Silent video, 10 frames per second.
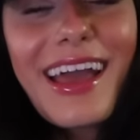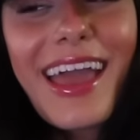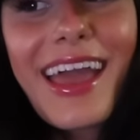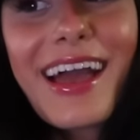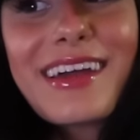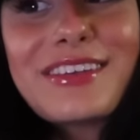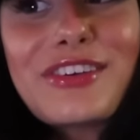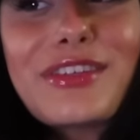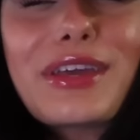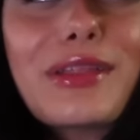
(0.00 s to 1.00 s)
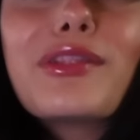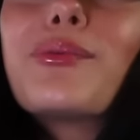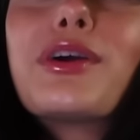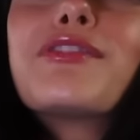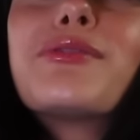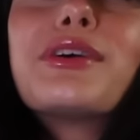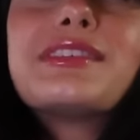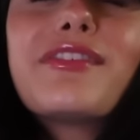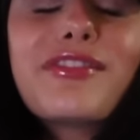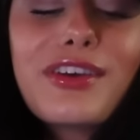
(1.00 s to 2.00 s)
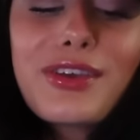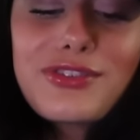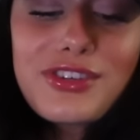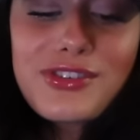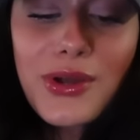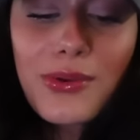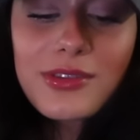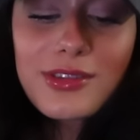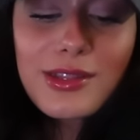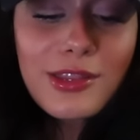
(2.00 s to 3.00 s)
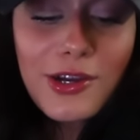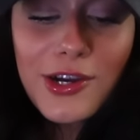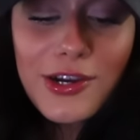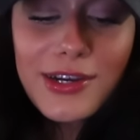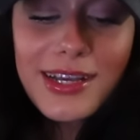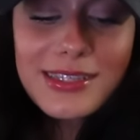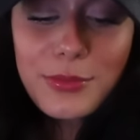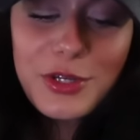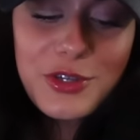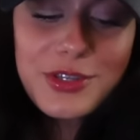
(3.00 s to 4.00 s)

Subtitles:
and you're like in the workforce, I feel like you just don't learn as much.